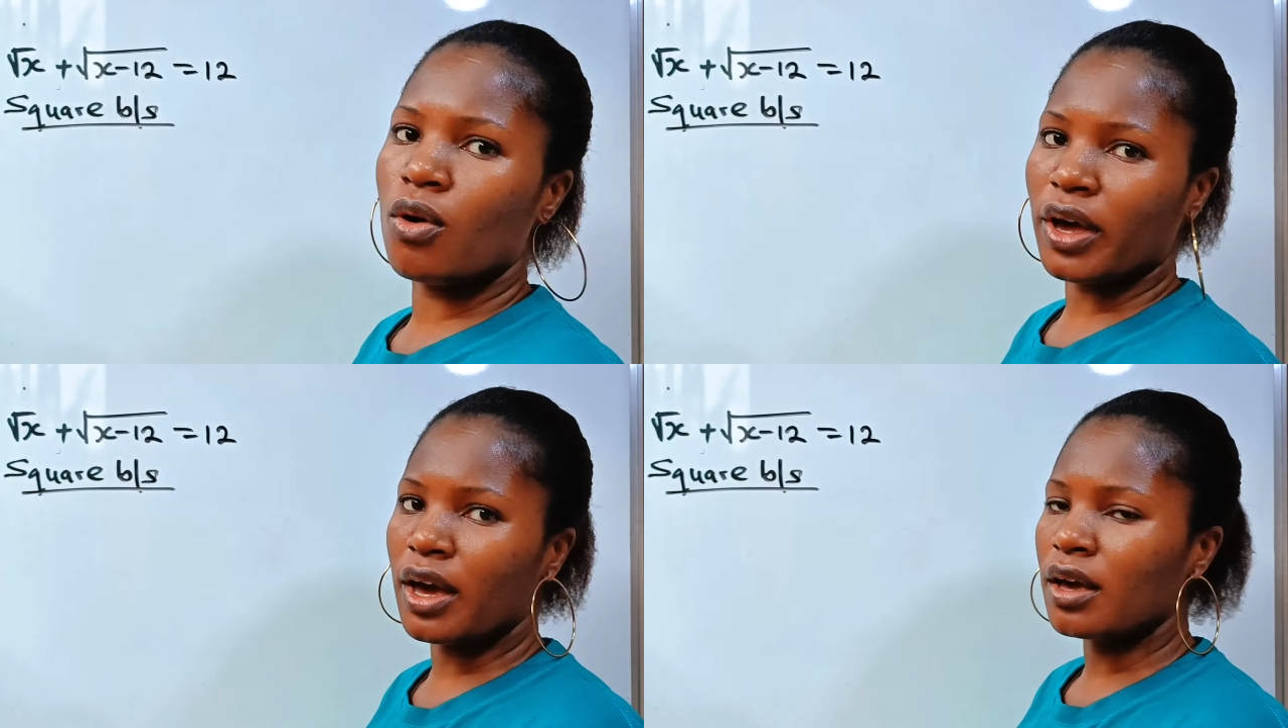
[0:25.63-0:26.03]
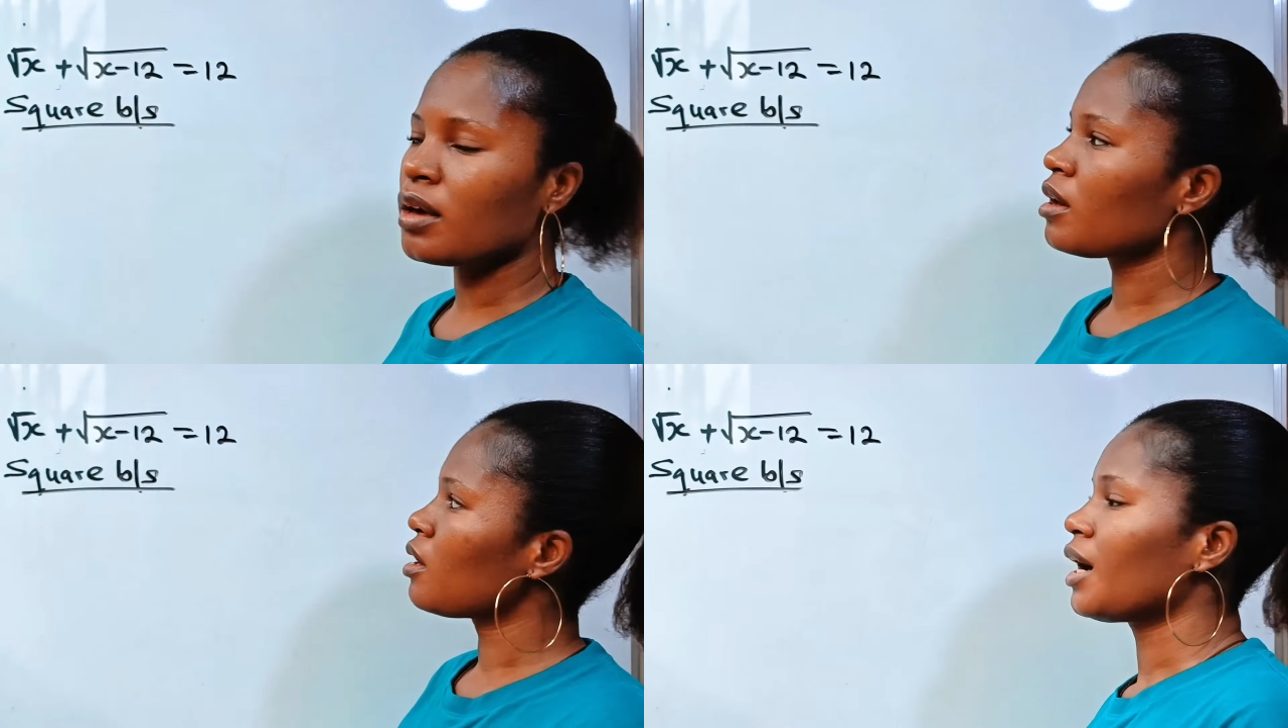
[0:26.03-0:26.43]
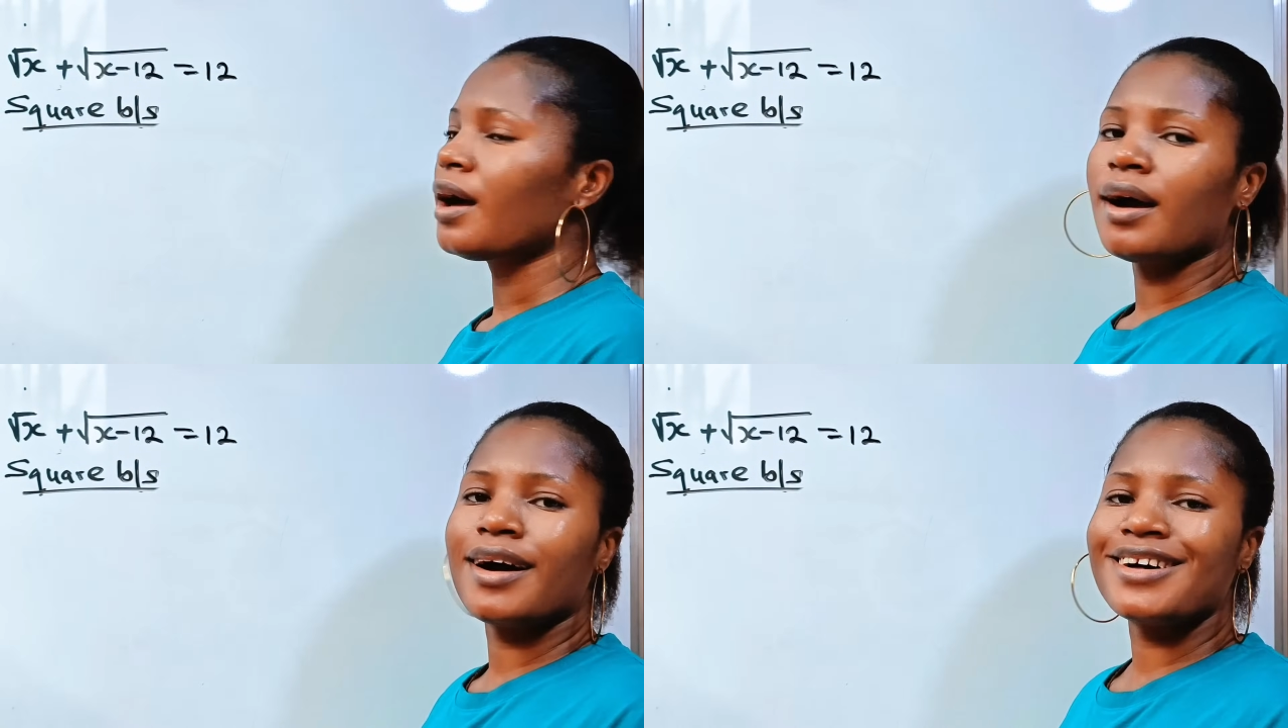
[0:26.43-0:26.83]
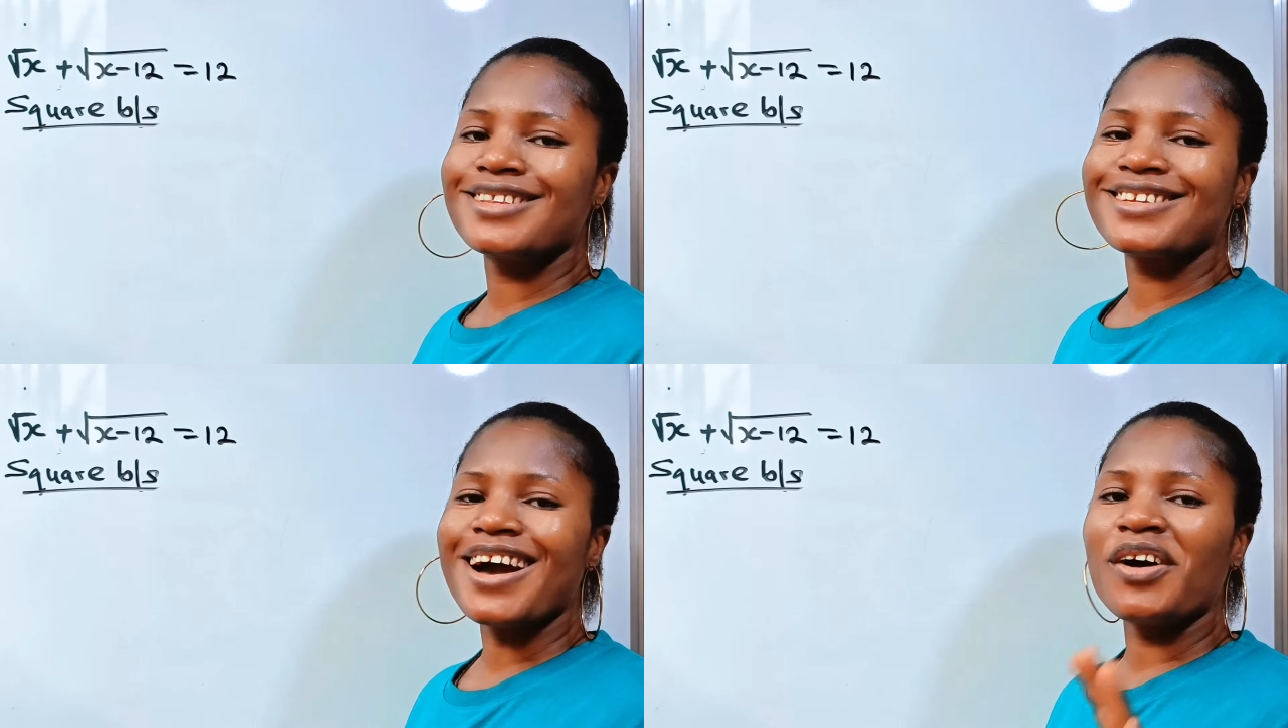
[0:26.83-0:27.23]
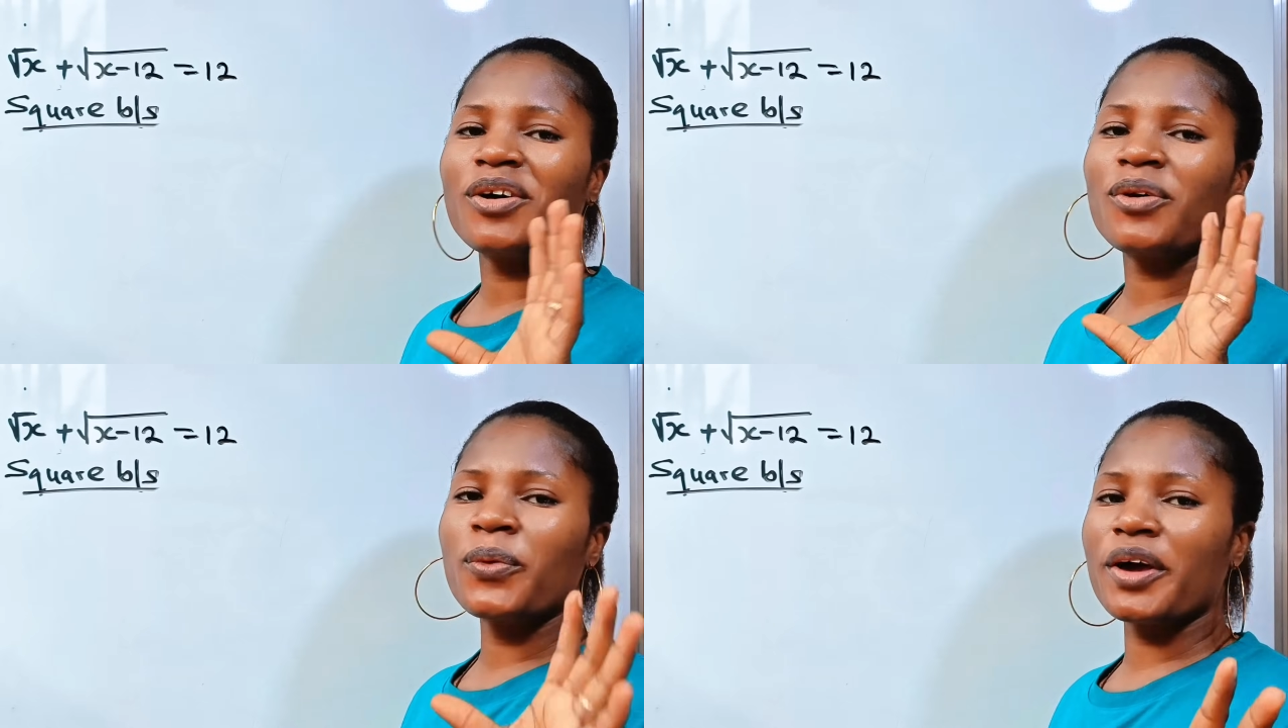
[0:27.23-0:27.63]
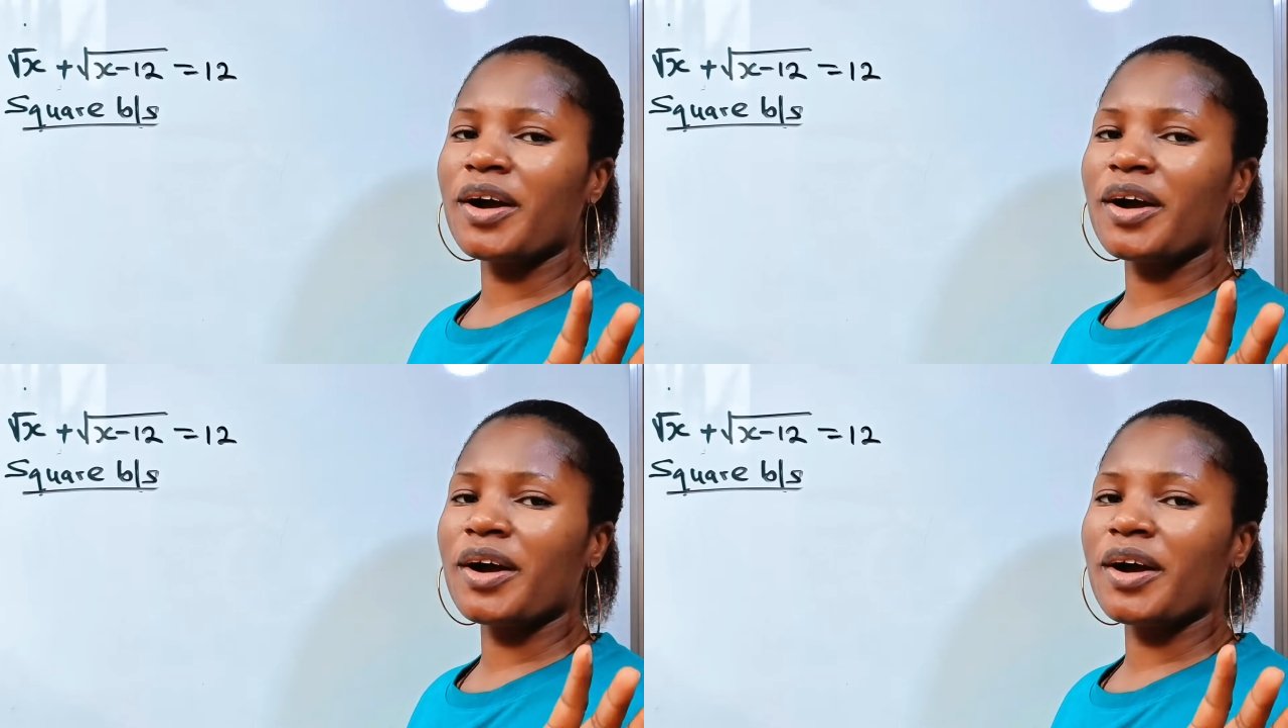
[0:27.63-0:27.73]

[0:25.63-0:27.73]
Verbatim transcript: okay? we